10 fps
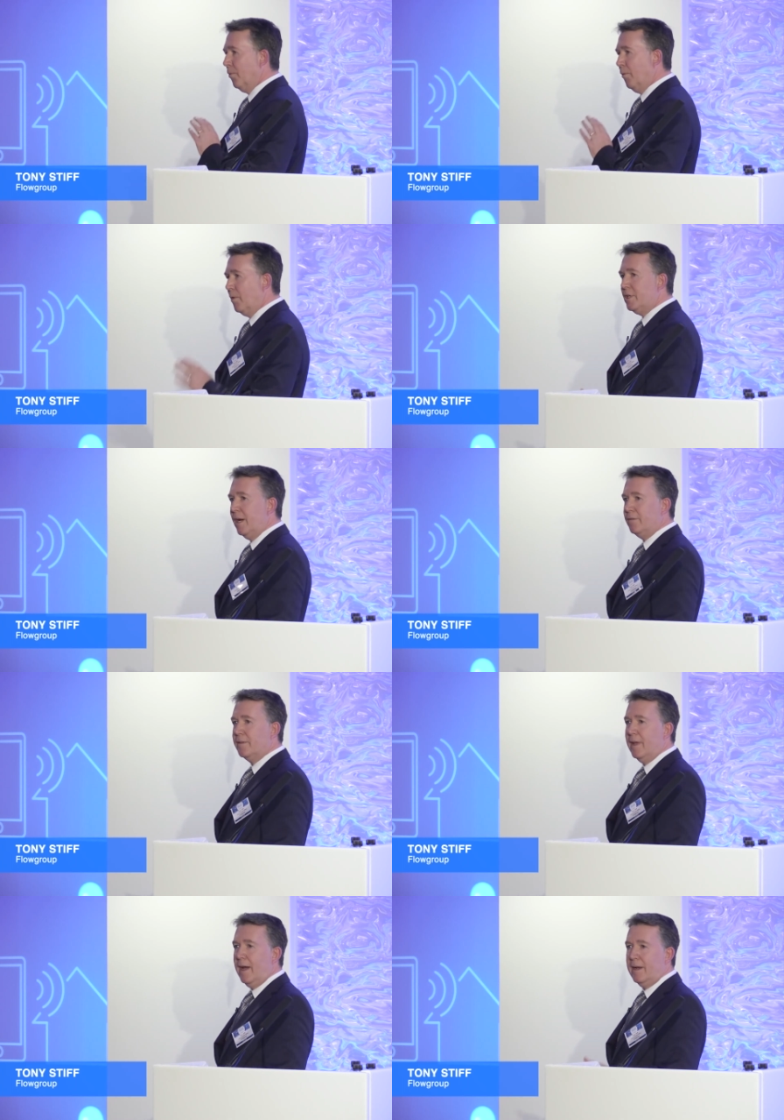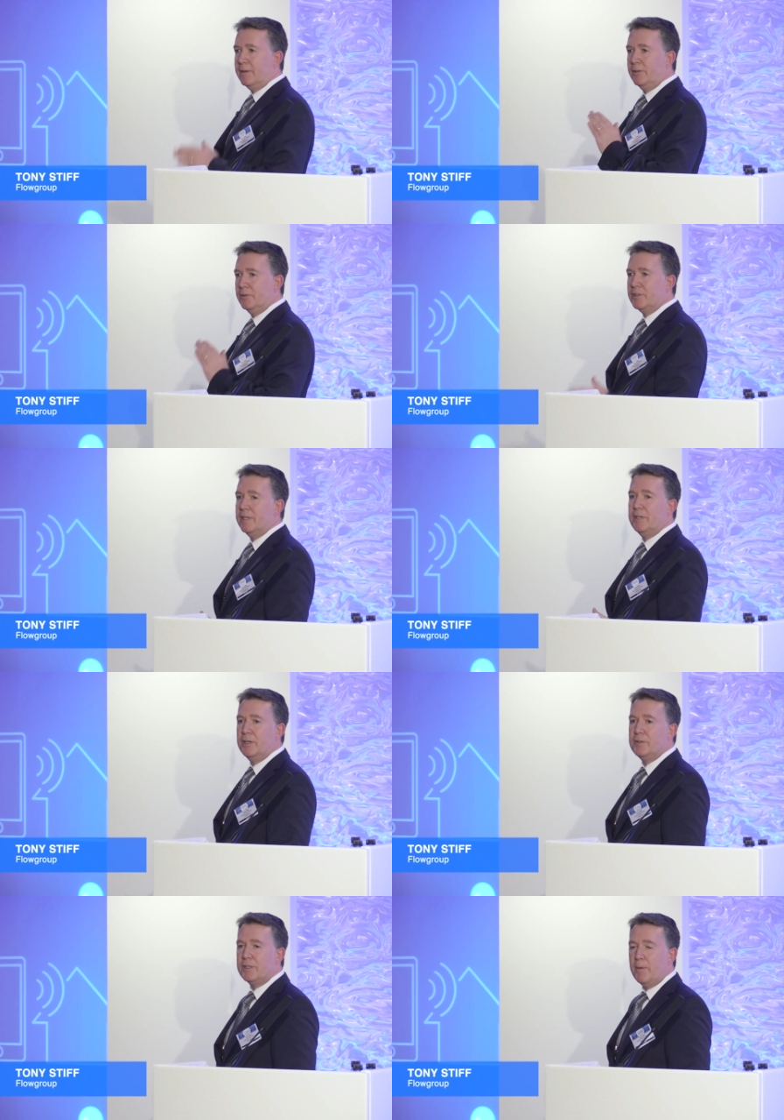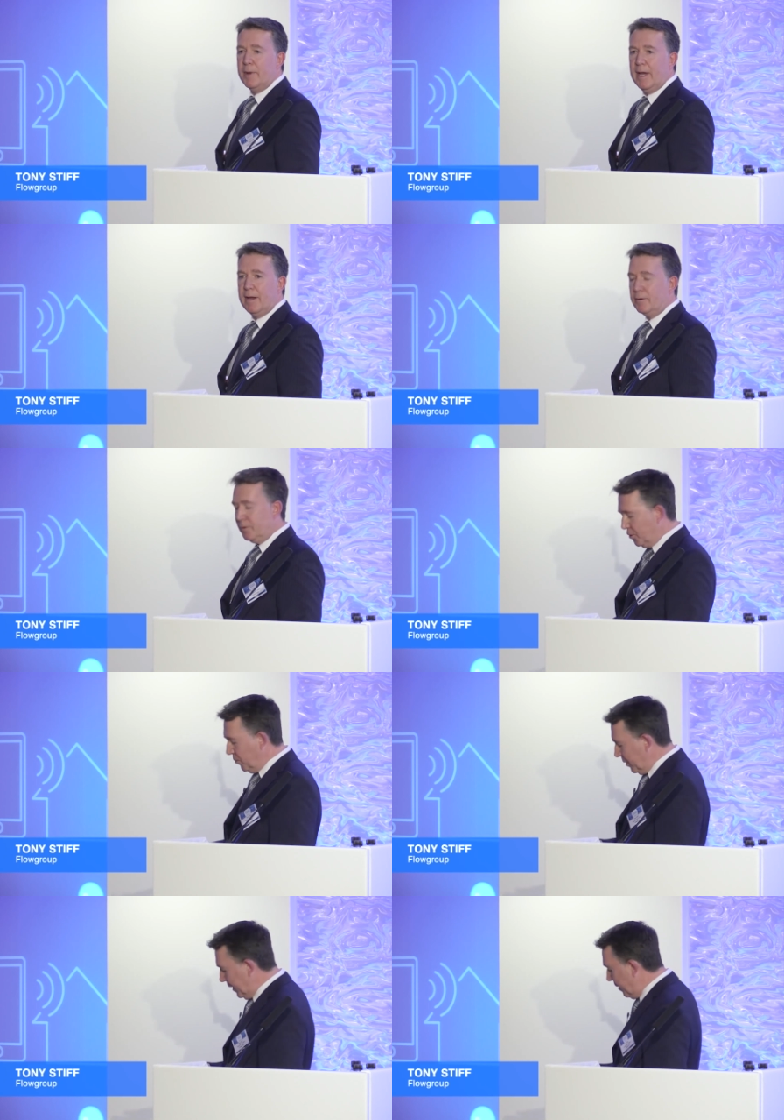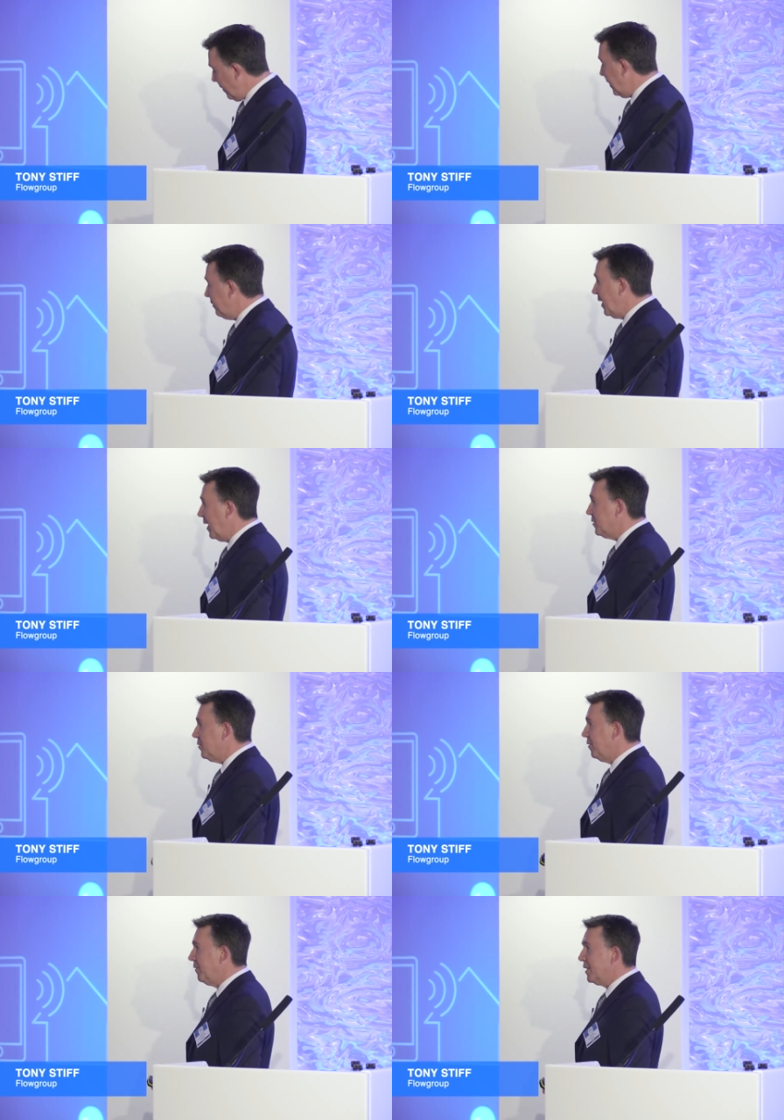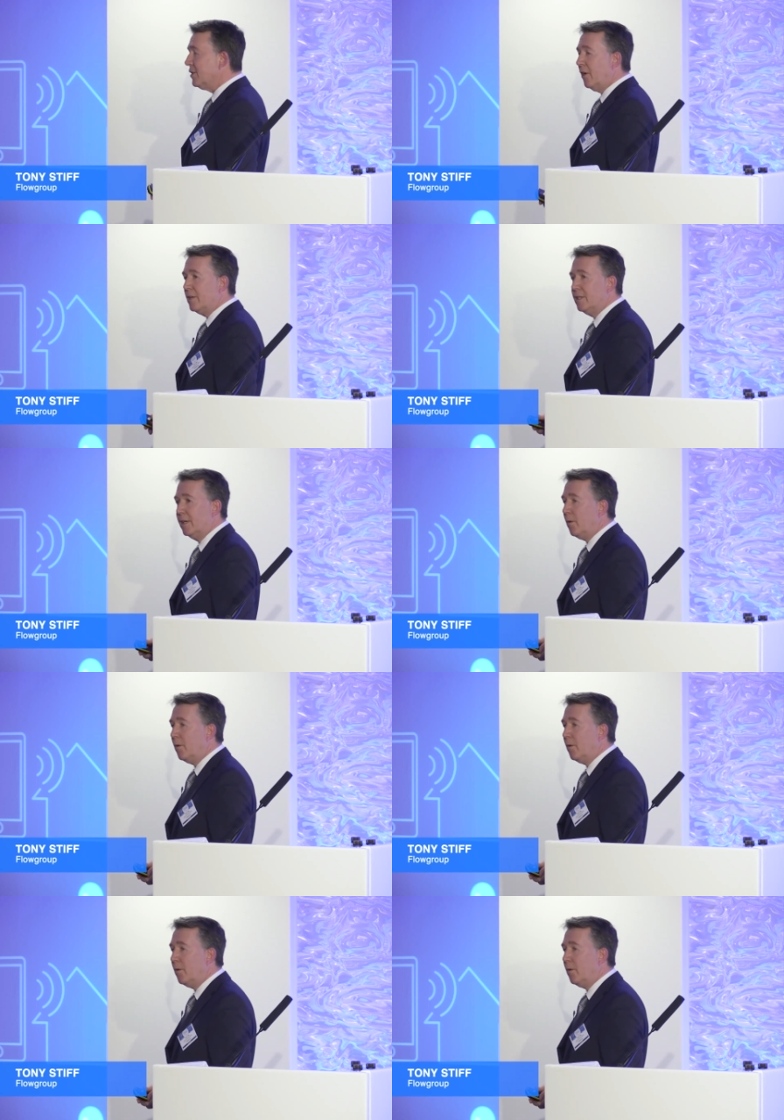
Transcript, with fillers: watch out for that. You'll see news coming out shortly around that sort of exciting